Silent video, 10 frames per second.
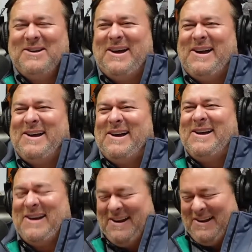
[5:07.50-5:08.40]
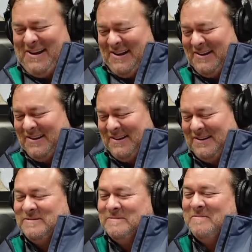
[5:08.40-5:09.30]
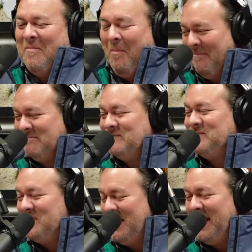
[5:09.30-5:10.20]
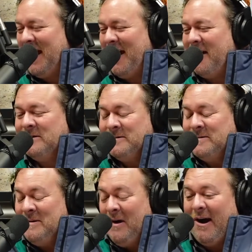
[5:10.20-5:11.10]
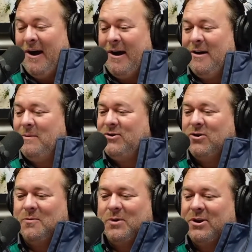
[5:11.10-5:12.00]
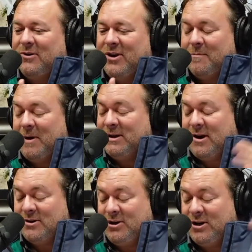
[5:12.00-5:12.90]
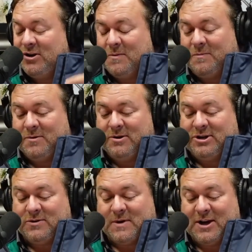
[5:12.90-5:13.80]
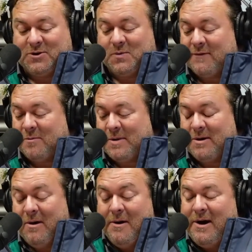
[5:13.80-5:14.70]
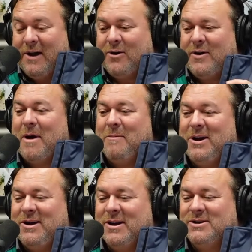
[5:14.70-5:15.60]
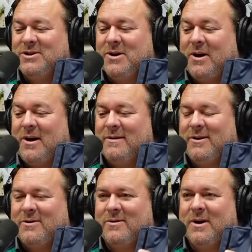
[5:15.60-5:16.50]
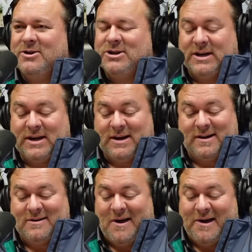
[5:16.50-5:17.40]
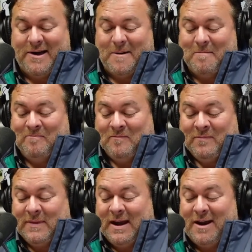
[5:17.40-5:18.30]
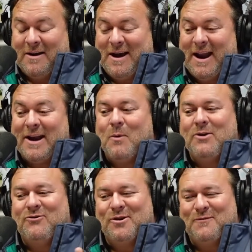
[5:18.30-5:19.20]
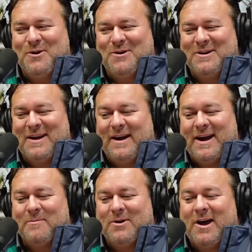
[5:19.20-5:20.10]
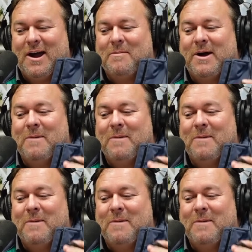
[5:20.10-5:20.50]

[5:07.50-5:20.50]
That's what I'm saying. Chicken wing prices go crazy. Yeah. And we do them with a little dipping sauce. You can do them with blue cheese, ranch, whatever. But I thought that might be a good start. They're crunchy, and I wasn't sure if you had them or not. But